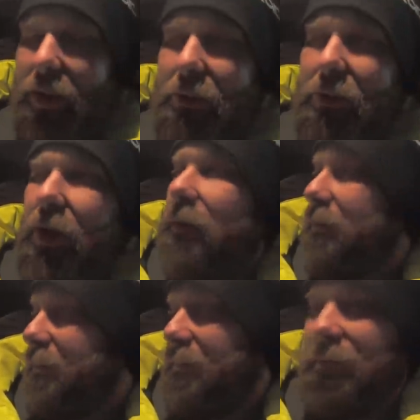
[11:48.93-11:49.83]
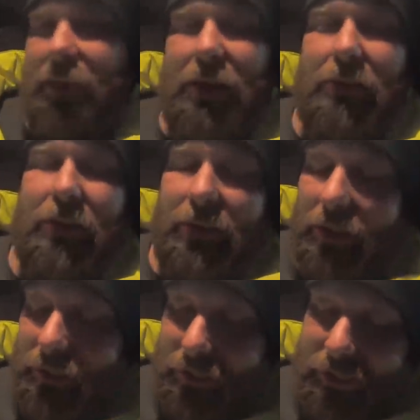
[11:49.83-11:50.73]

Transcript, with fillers: They want, they want, it's